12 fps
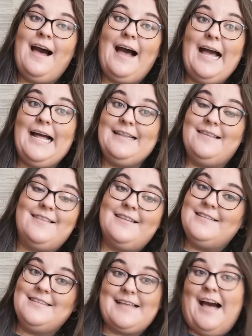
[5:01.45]
And
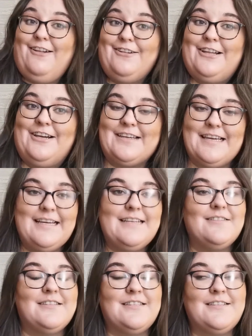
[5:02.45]
this is Outlook.
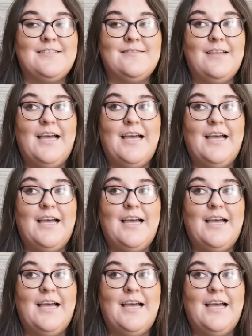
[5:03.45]
It's